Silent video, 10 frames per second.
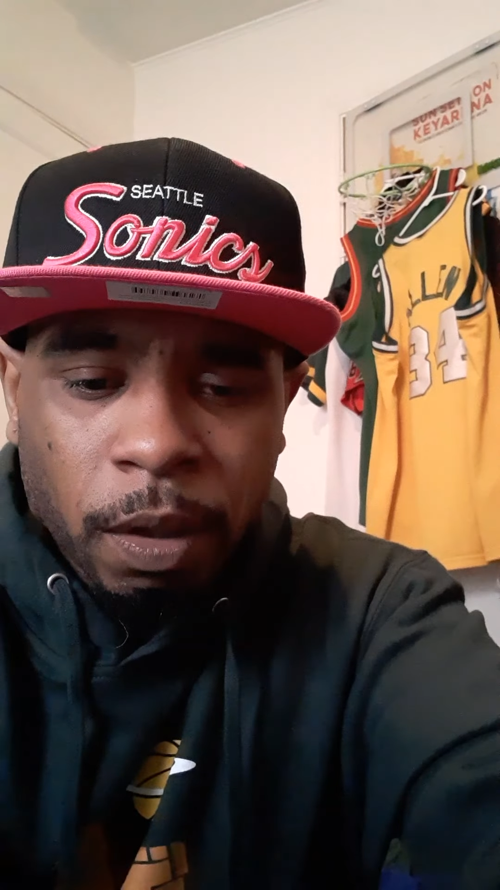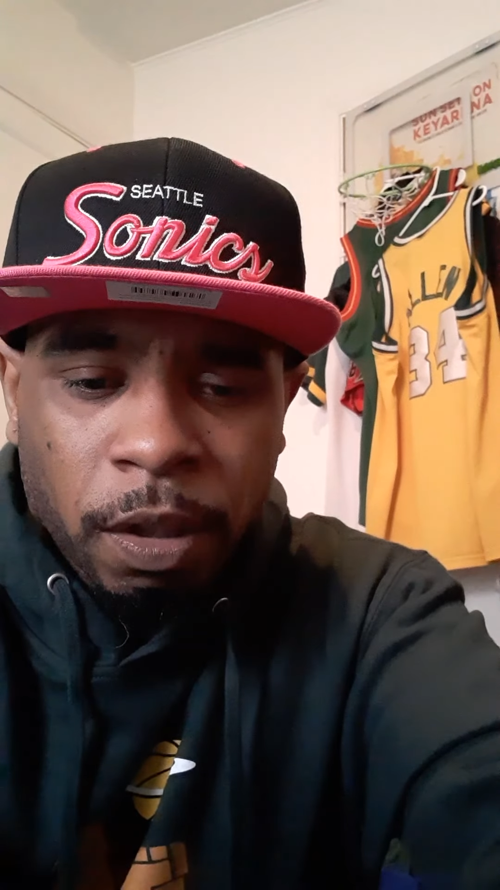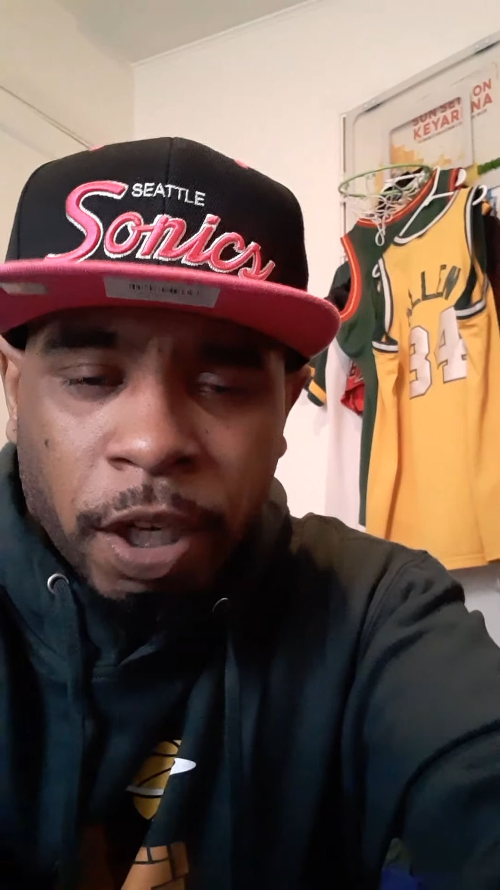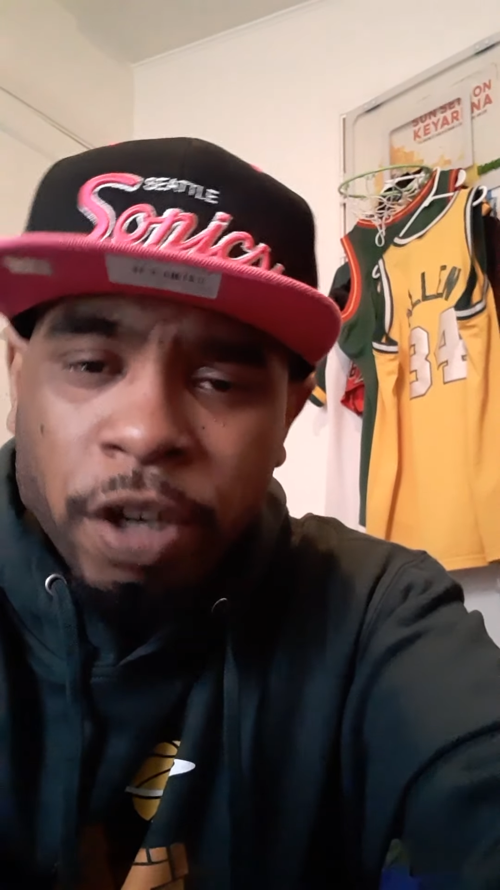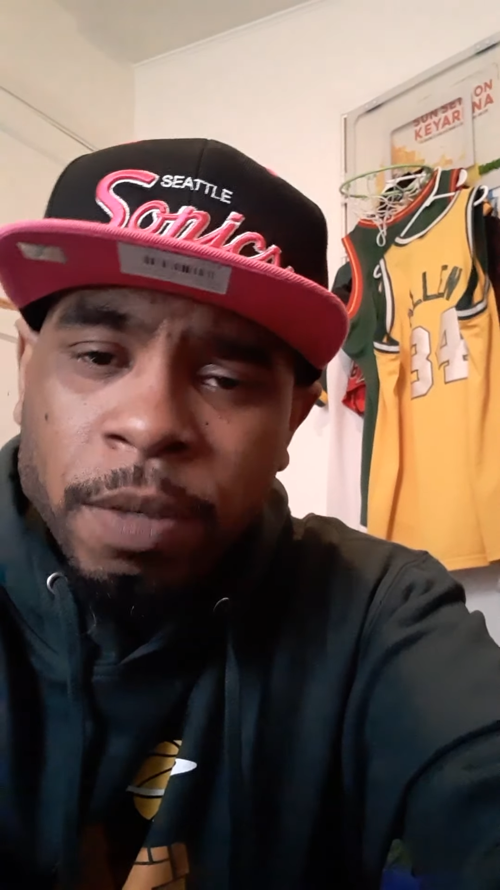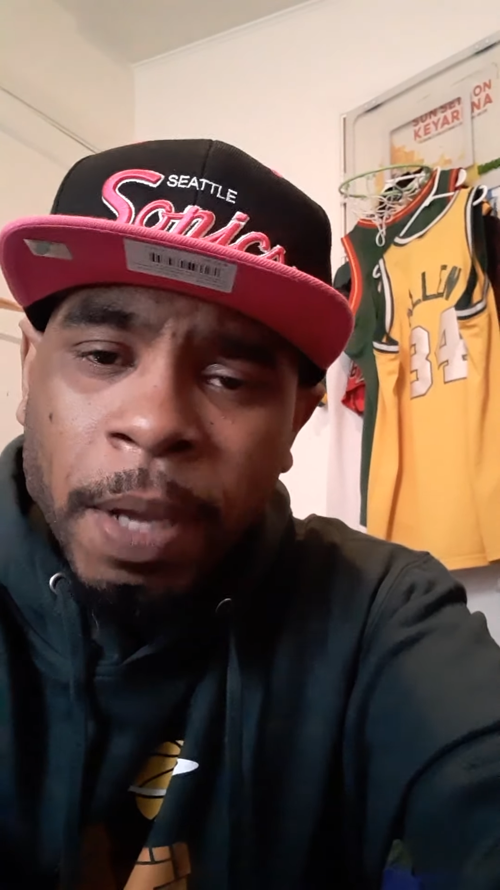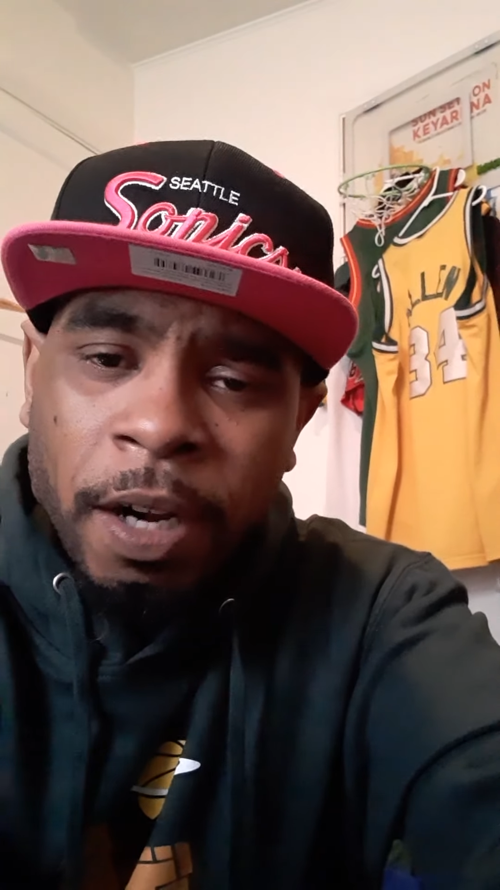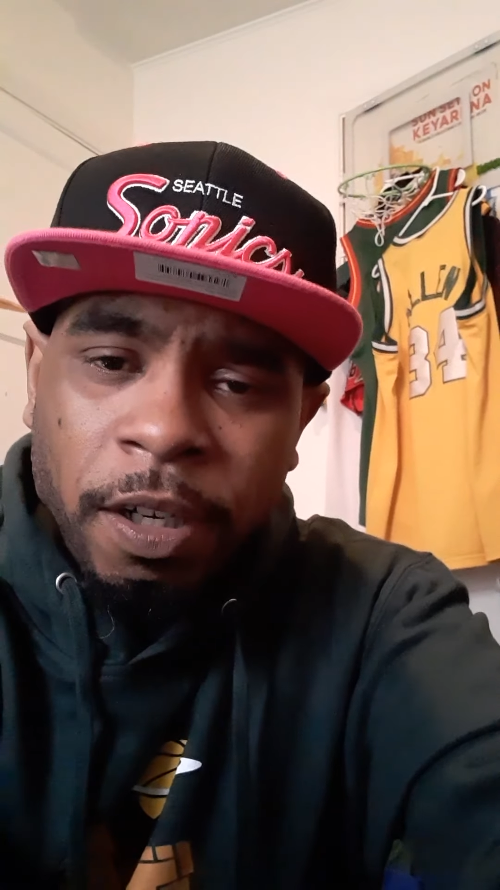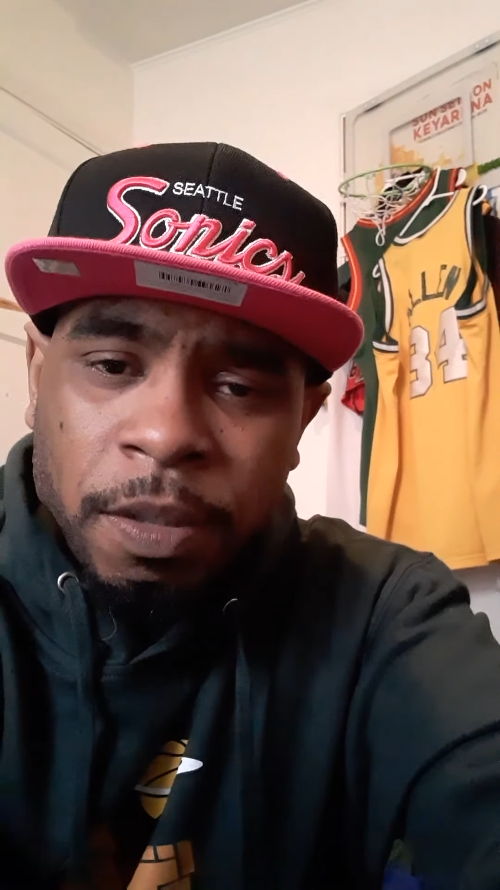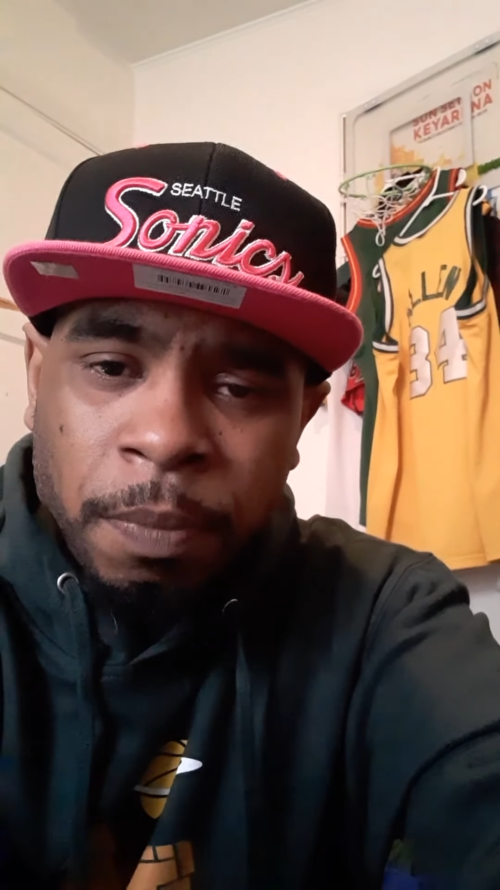cares about
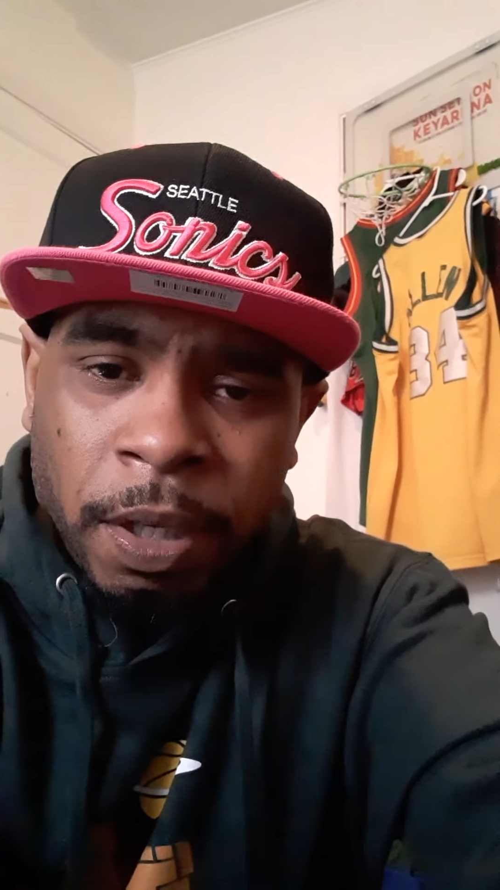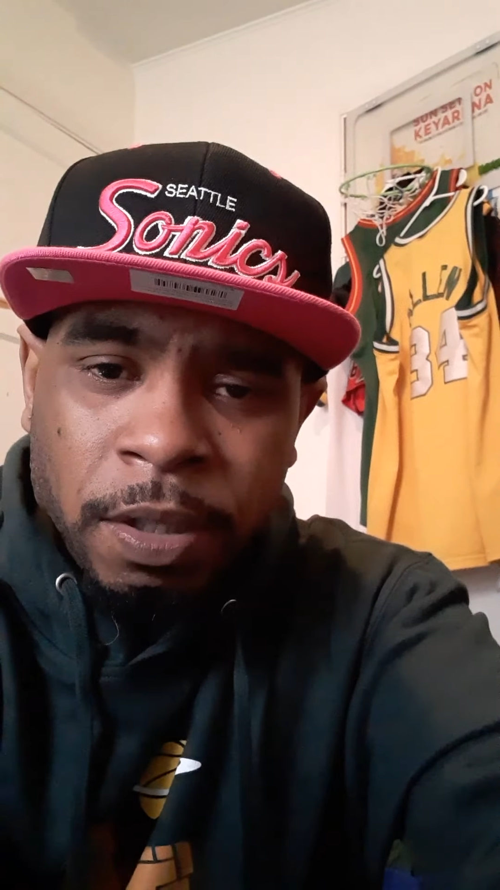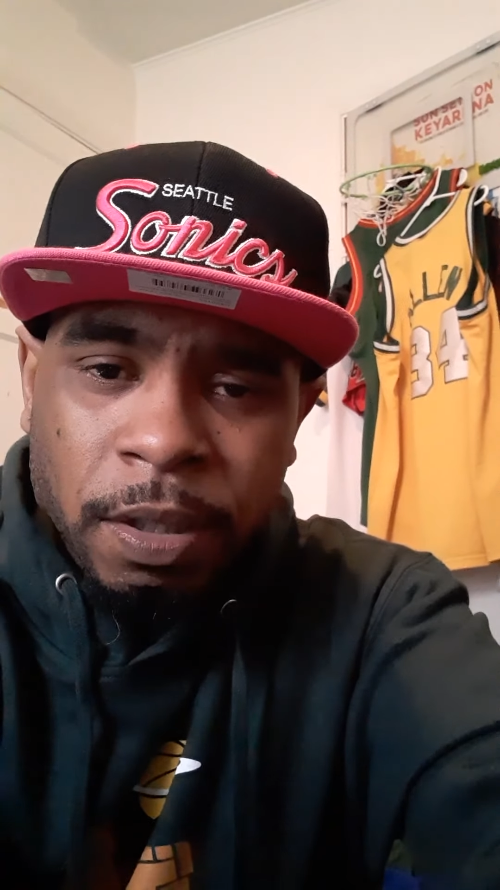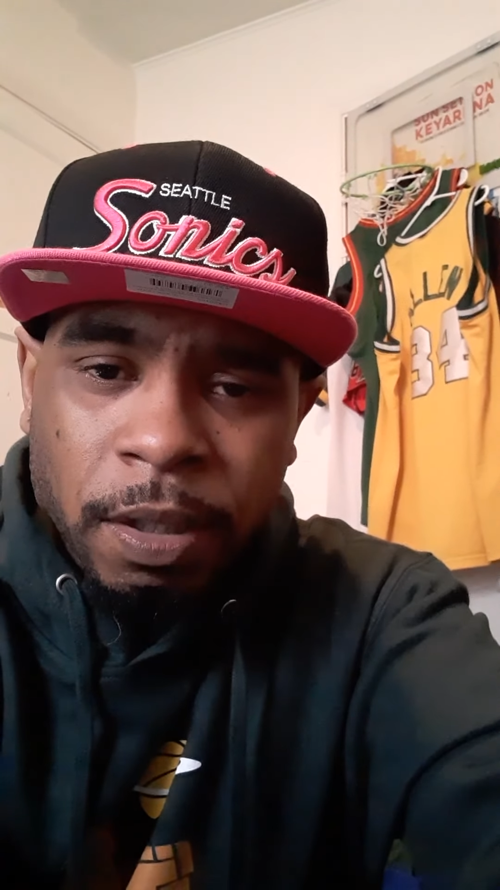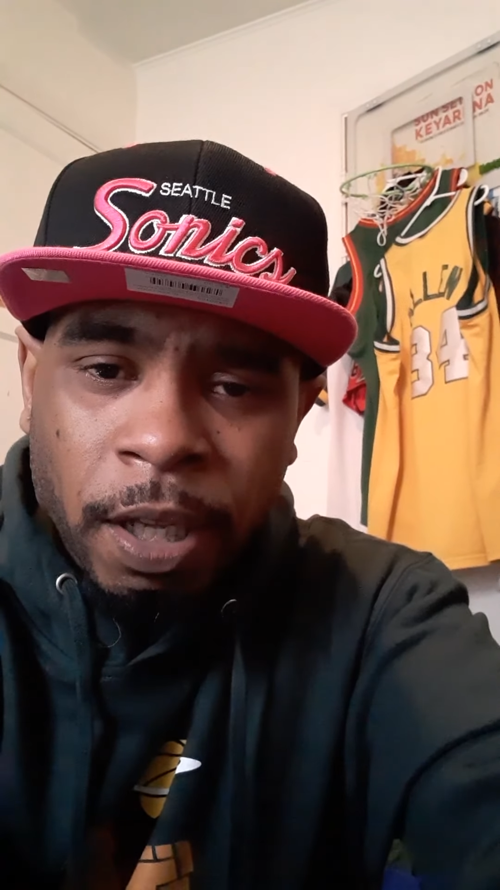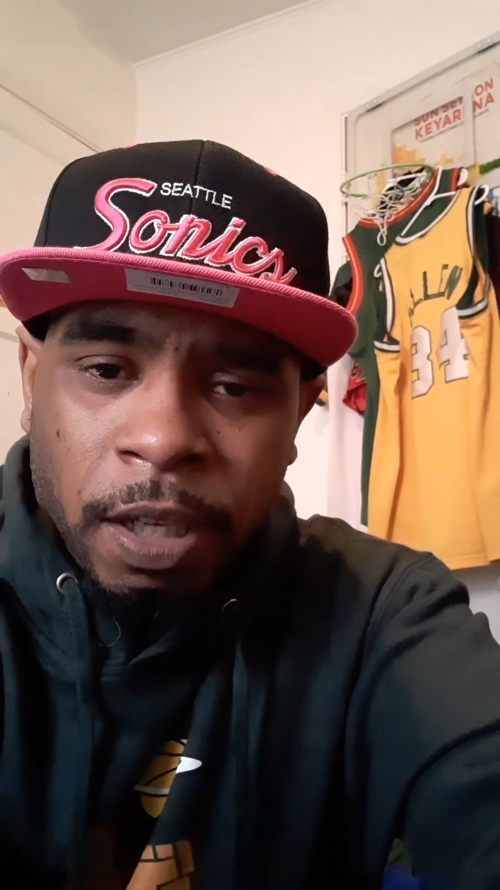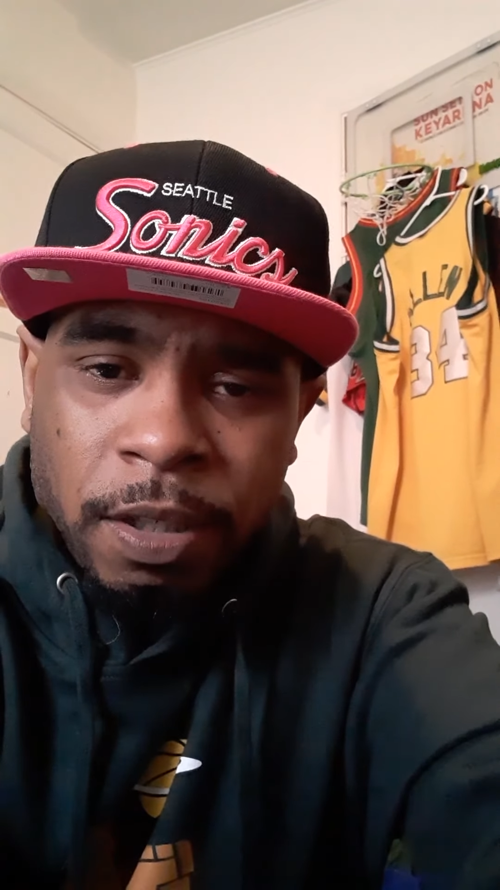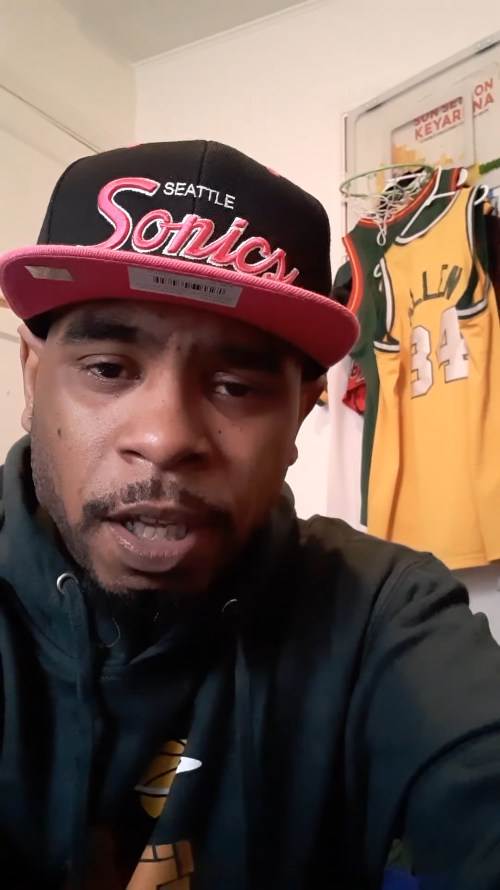it as much as,